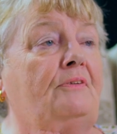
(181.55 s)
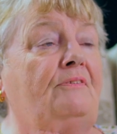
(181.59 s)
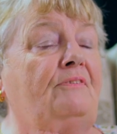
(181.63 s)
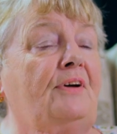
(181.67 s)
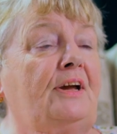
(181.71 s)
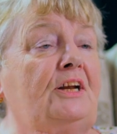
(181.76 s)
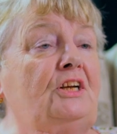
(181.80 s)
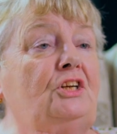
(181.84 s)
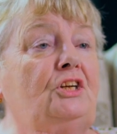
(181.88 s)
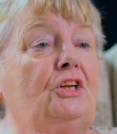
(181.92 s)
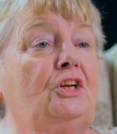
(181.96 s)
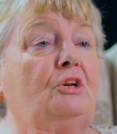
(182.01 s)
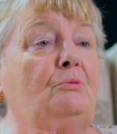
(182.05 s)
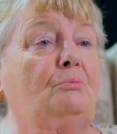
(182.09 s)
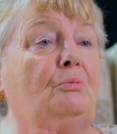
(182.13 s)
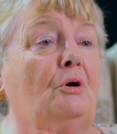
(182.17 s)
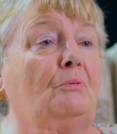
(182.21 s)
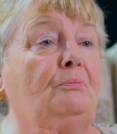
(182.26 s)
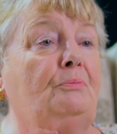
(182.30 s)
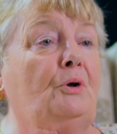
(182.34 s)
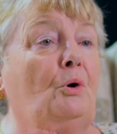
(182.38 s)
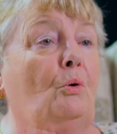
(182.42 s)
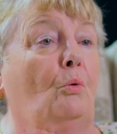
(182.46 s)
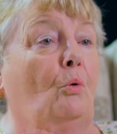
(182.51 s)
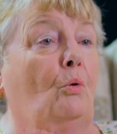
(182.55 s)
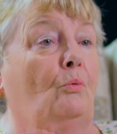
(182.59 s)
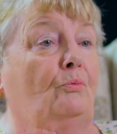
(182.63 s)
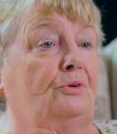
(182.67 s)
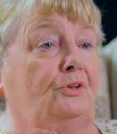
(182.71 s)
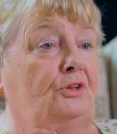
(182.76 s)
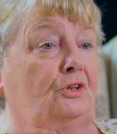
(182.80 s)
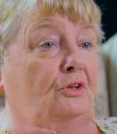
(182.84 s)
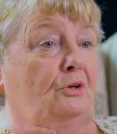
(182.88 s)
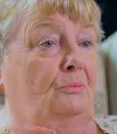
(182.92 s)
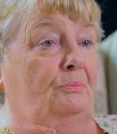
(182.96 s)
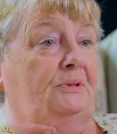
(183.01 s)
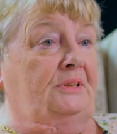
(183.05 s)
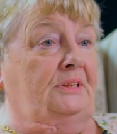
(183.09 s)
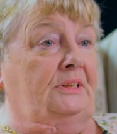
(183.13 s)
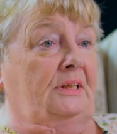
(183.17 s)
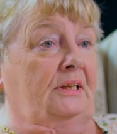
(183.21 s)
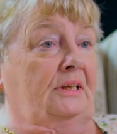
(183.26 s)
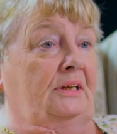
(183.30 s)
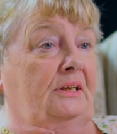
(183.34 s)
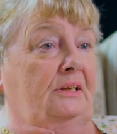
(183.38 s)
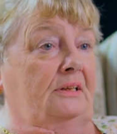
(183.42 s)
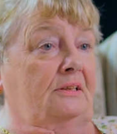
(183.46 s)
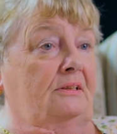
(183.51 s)
eventually they brought me over to the
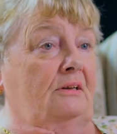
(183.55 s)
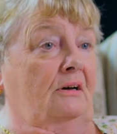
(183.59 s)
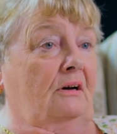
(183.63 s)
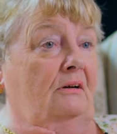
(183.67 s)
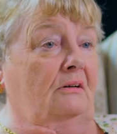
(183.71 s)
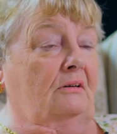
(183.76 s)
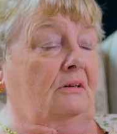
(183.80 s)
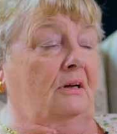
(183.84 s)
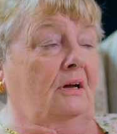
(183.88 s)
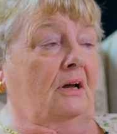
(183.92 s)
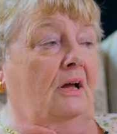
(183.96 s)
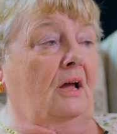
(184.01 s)
Basilicate Knock.